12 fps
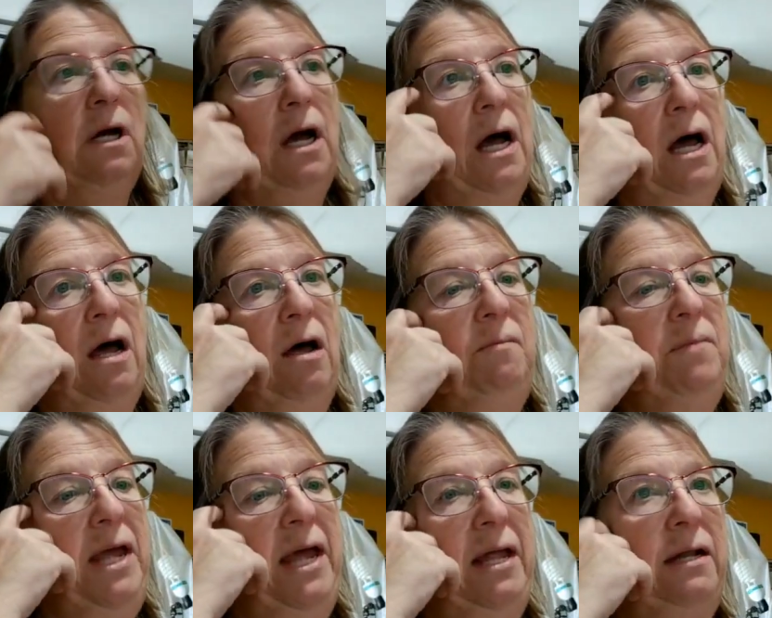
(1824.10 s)

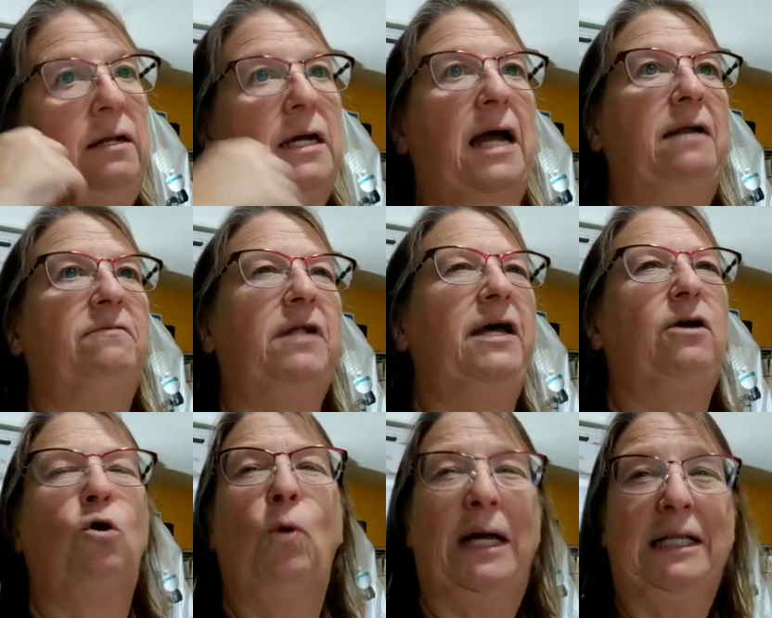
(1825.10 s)
and kind of like
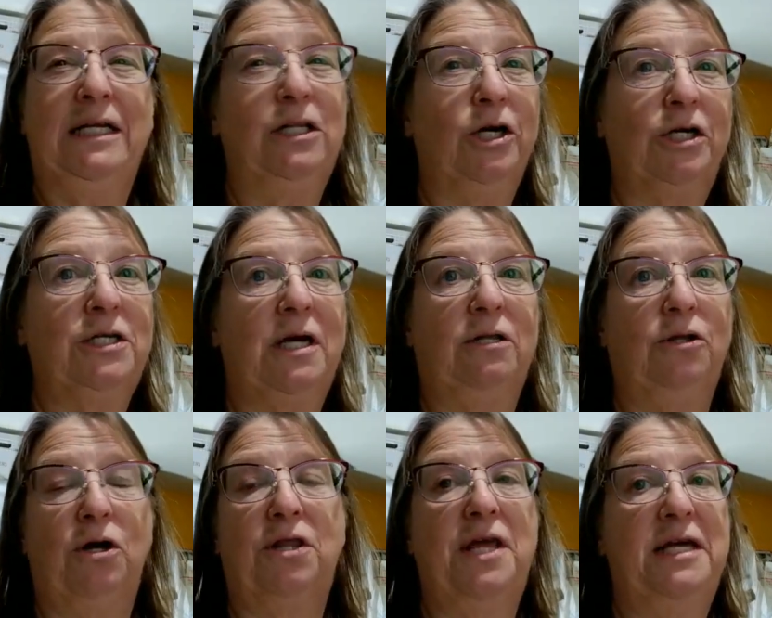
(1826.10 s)
quickly looked
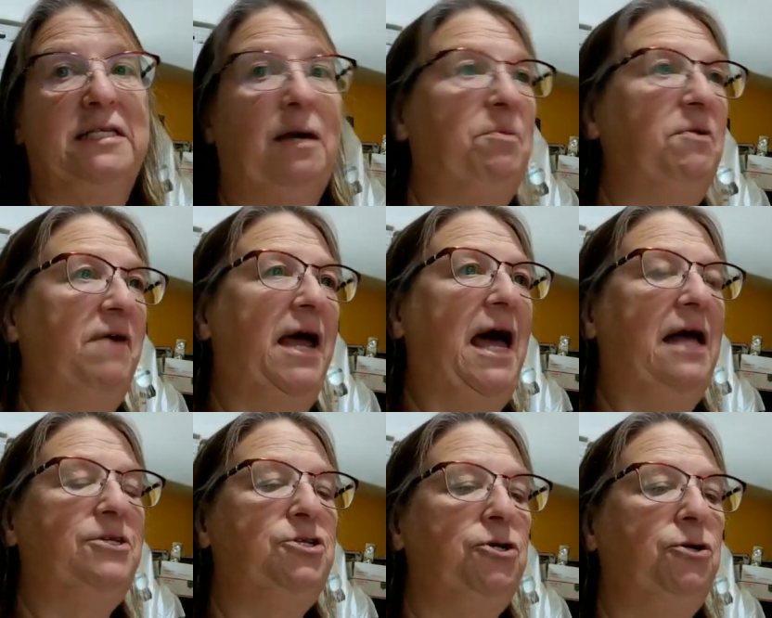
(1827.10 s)
things up if I
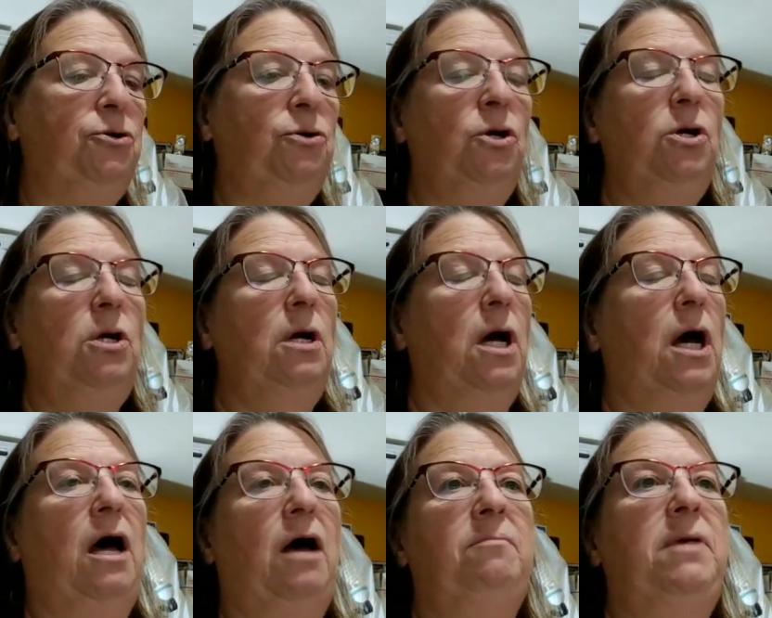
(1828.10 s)
had to,
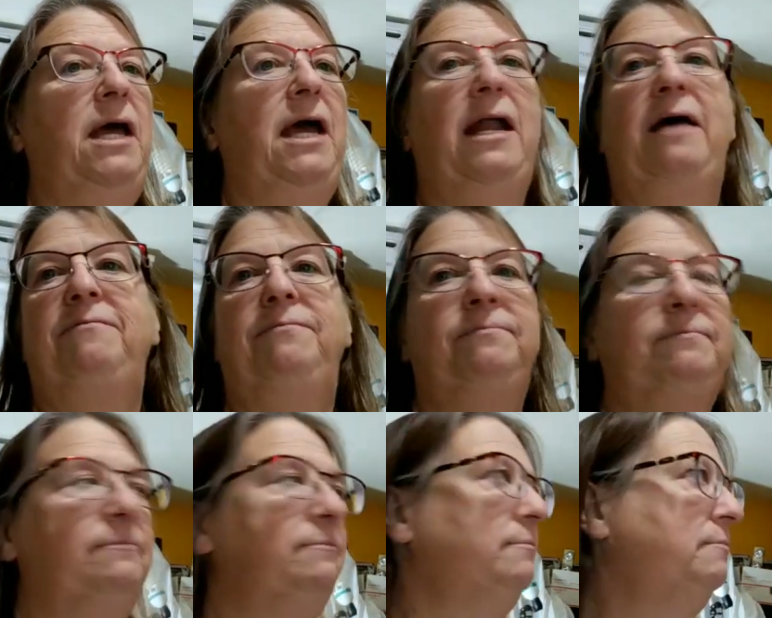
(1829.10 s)
and I've
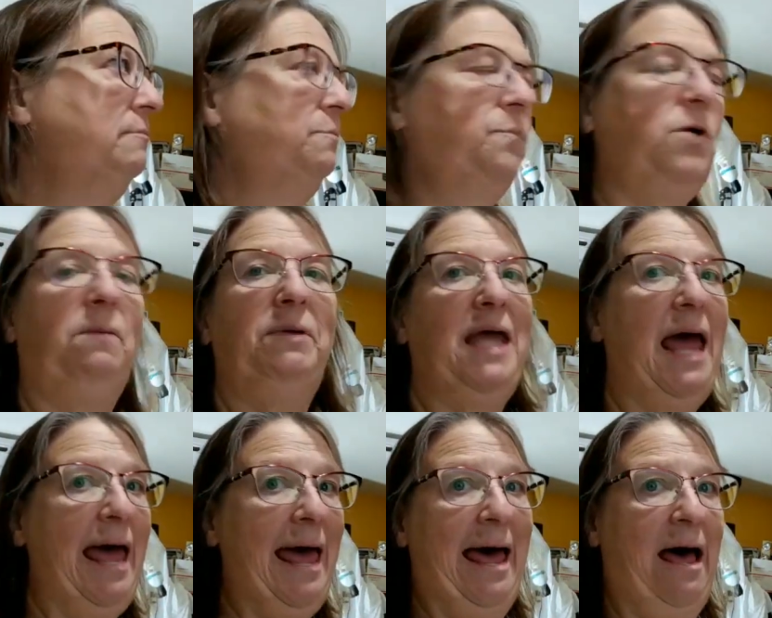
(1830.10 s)
probably
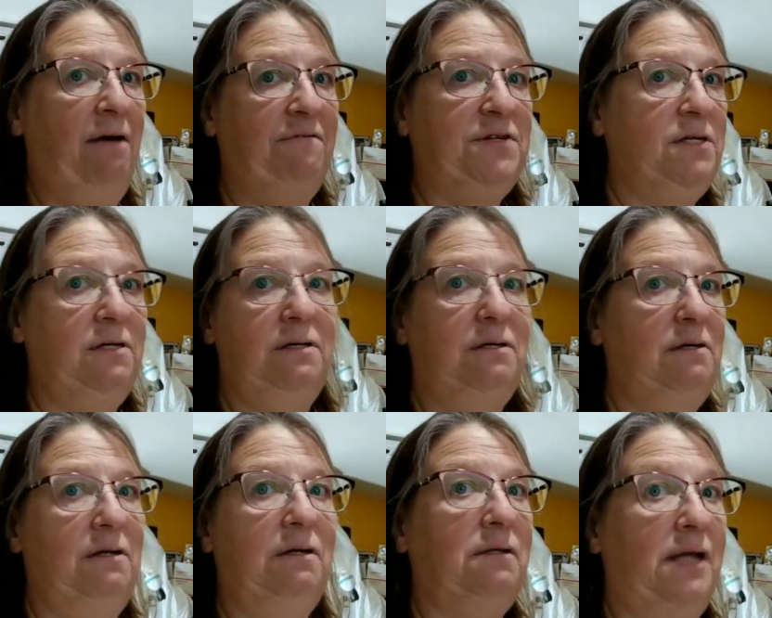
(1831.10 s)
halved,
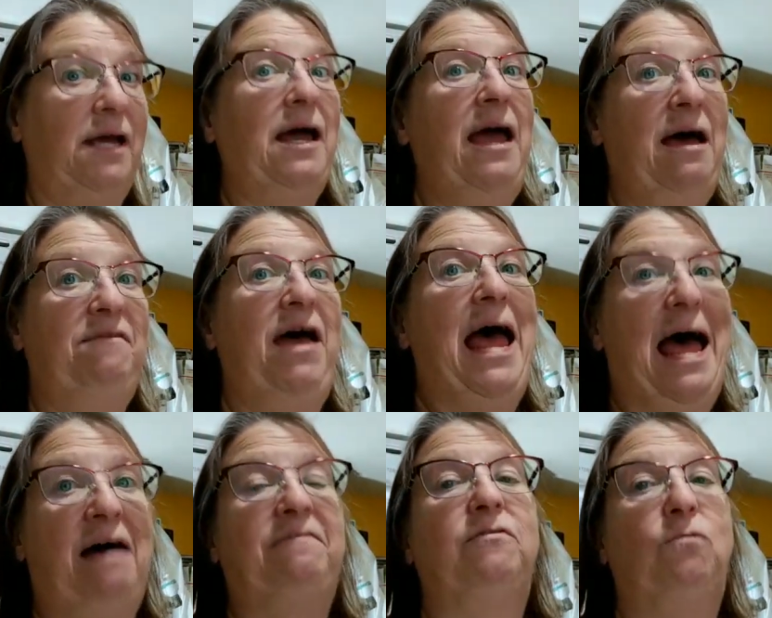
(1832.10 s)
like I have
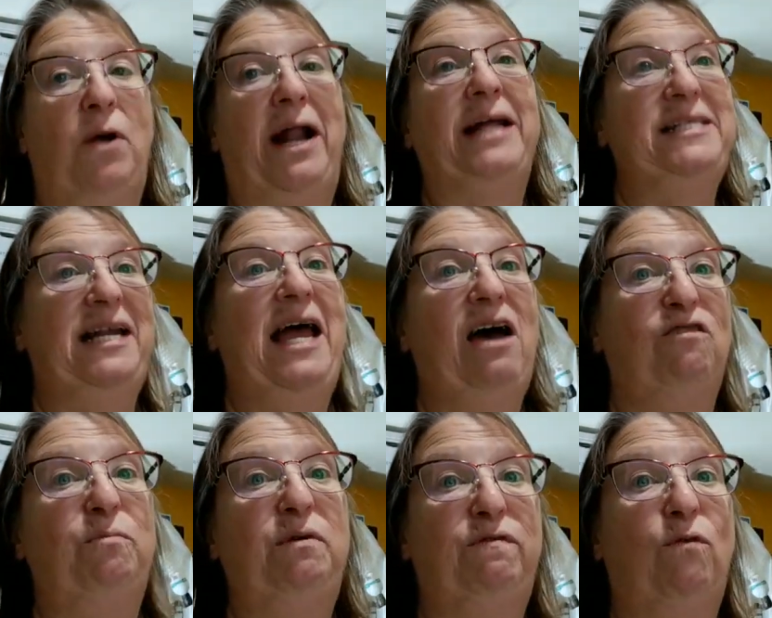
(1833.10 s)
half of what I did have
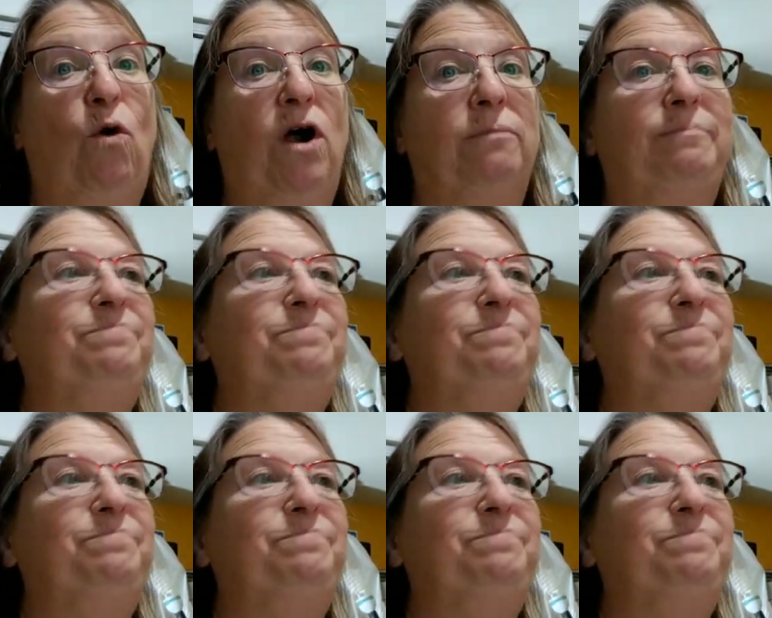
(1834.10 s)
before,